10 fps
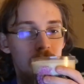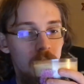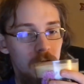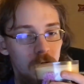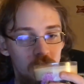
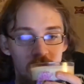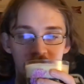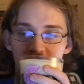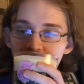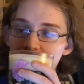And it also
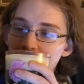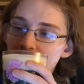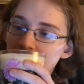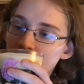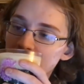has a
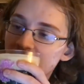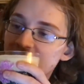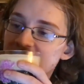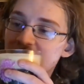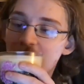
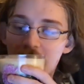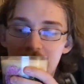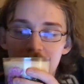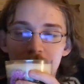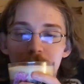lacing on it.